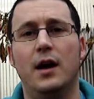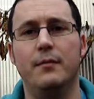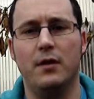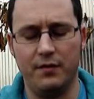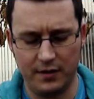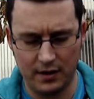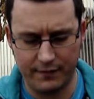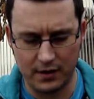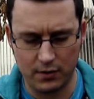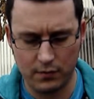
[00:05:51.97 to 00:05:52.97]
Don't think
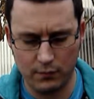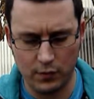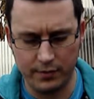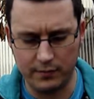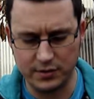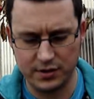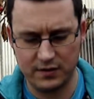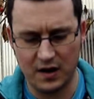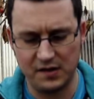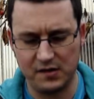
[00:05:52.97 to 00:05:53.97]
I've had one which
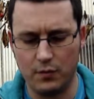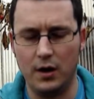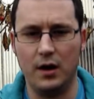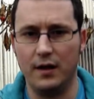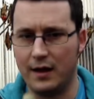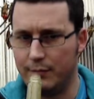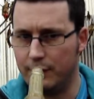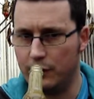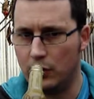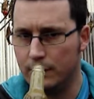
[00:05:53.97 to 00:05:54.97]
tastes quite like that
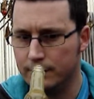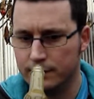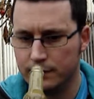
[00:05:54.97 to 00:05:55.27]
before.